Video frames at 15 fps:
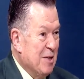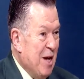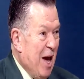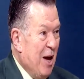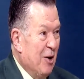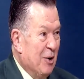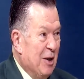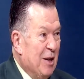
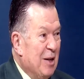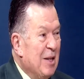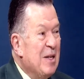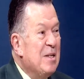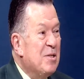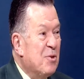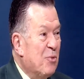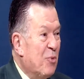down at
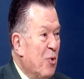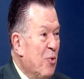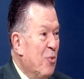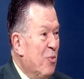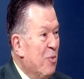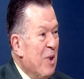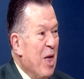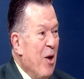least
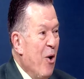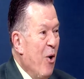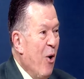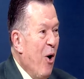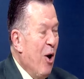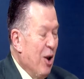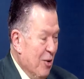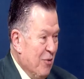through
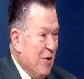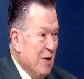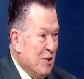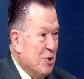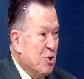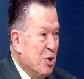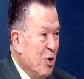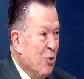all of
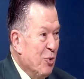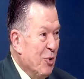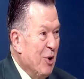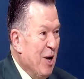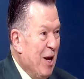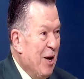his children.